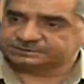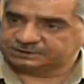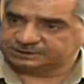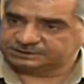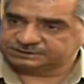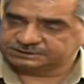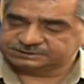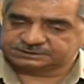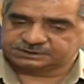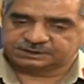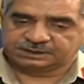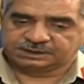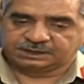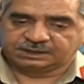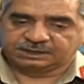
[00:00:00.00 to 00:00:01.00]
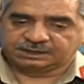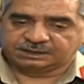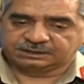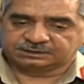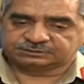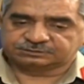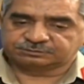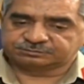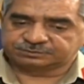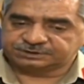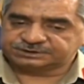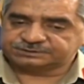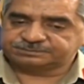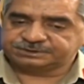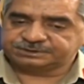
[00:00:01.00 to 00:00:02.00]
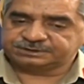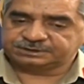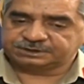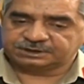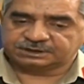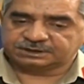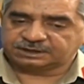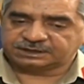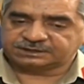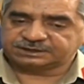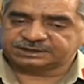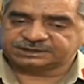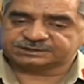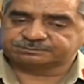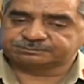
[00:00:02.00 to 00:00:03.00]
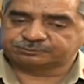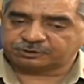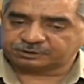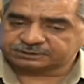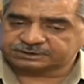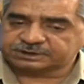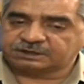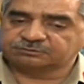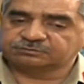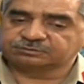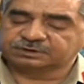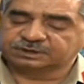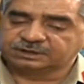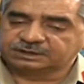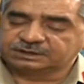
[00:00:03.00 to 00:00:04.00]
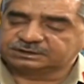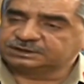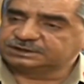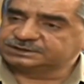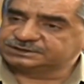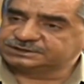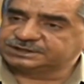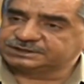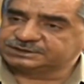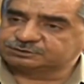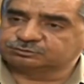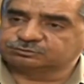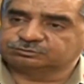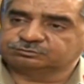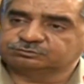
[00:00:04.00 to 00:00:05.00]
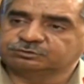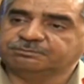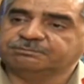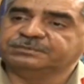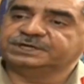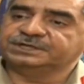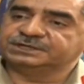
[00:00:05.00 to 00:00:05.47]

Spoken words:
press releases. So it's been, I think it's brought down the incidents to a